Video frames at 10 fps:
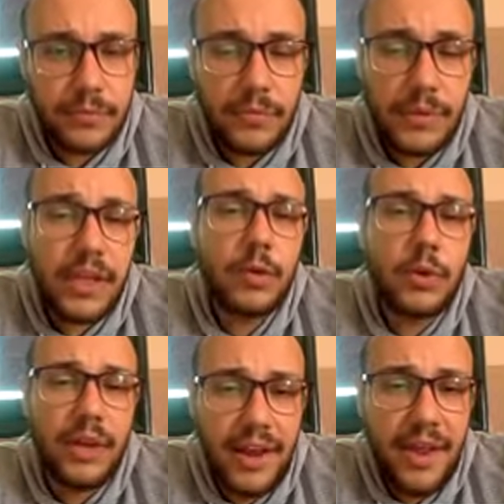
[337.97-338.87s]
equal
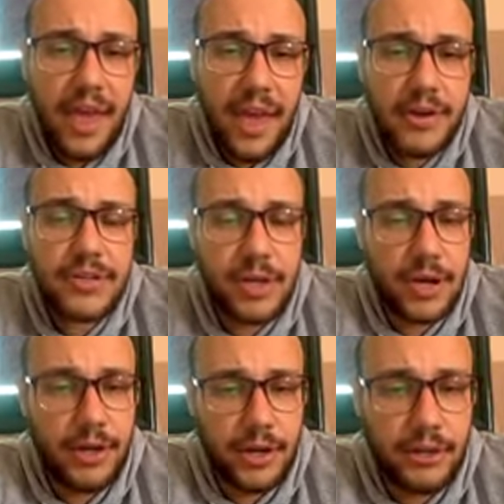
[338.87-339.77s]
n air sine
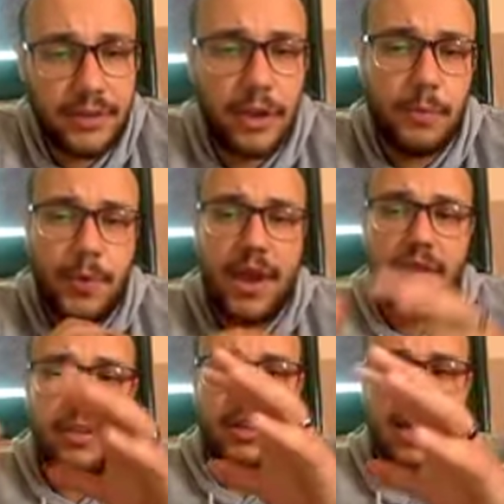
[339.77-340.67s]
90, comparing
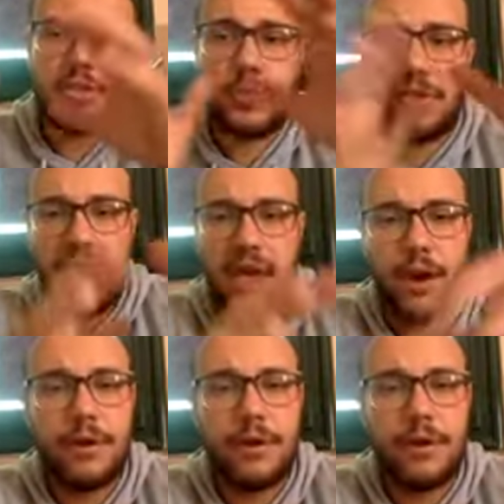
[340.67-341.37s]
the glass with the air.